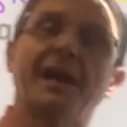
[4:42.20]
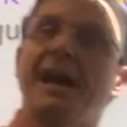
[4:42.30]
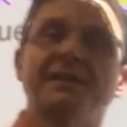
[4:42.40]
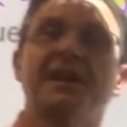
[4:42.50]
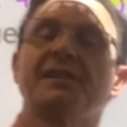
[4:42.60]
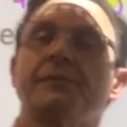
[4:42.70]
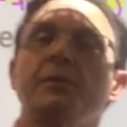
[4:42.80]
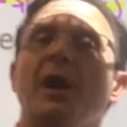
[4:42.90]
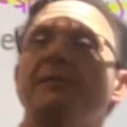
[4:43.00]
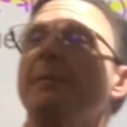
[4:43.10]
on a test, if you
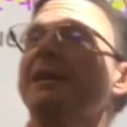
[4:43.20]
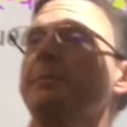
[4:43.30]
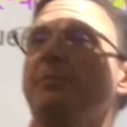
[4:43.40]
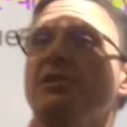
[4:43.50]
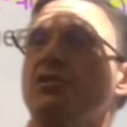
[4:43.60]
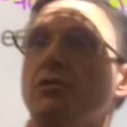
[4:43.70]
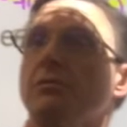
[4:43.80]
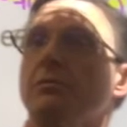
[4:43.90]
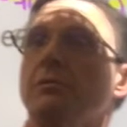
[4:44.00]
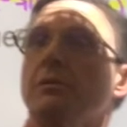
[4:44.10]
have to make the picture,
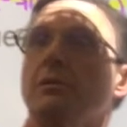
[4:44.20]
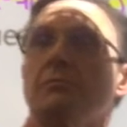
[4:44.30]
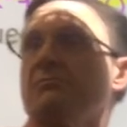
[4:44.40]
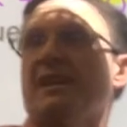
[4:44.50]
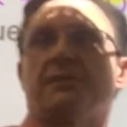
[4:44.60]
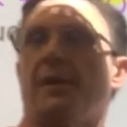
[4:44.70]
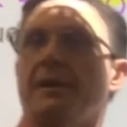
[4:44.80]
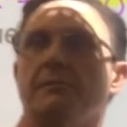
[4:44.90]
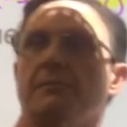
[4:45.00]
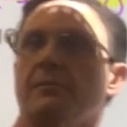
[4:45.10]
that's fine.
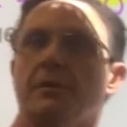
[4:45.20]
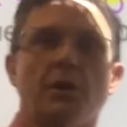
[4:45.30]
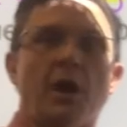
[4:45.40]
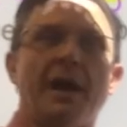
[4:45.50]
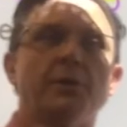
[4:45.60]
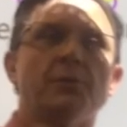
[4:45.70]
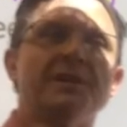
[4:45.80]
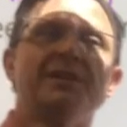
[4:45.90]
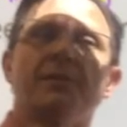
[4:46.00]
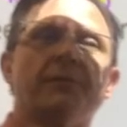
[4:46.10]
You know, I don't
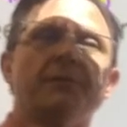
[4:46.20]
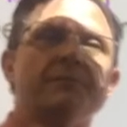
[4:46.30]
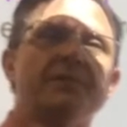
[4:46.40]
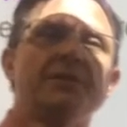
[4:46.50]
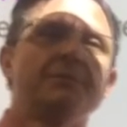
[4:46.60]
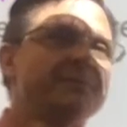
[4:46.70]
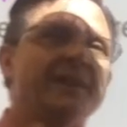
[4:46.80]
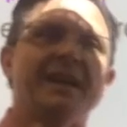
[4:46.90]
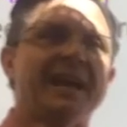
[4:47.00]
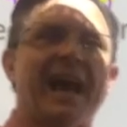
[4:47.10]
need
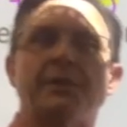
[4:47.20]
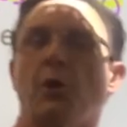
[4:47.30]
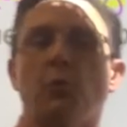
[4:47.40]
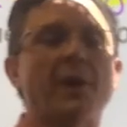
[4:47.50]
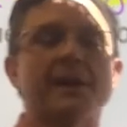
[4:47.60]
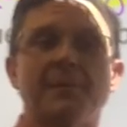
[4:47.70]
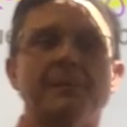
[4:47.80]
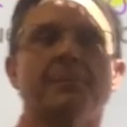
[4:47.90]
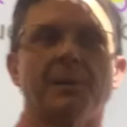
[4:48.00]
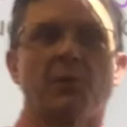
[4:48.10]
I don't
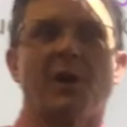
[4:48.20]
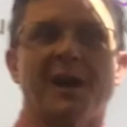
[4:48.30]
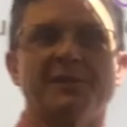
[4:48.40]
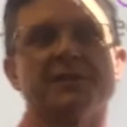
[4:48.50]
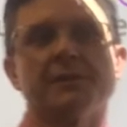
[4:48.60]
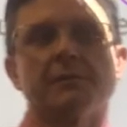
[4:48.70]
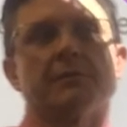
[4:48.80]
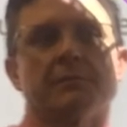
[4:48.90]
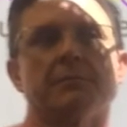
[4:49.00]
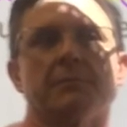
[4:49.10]
recommend memorizing,
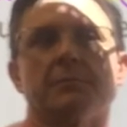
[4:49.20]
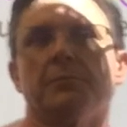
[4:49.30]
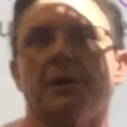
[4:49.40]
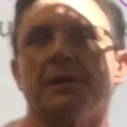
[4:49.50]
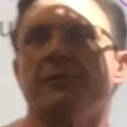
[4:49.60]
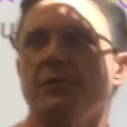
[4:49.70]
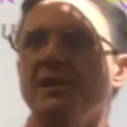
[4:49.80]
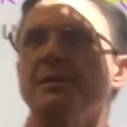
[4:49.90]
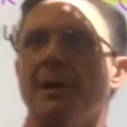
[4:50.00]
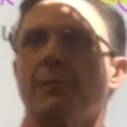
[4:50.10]
but if you
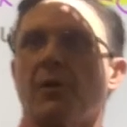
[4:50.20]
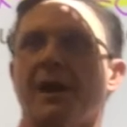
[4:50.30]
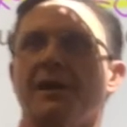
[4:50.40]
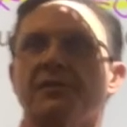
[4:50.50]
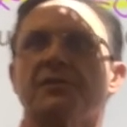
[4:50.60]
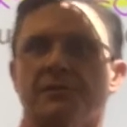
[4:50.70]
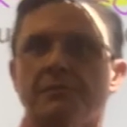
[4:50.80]
need to memorize.